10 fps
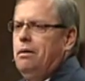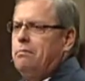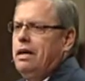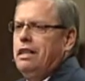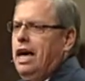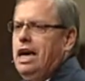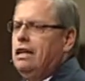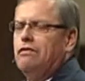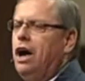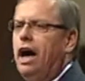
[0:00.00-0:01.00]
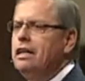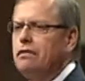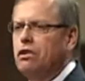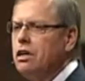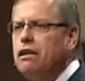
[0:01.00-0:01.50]
may the hand of God
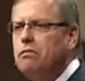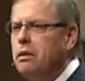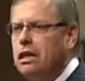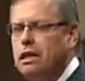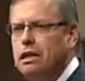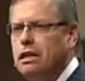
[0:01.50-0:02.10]
never leave me.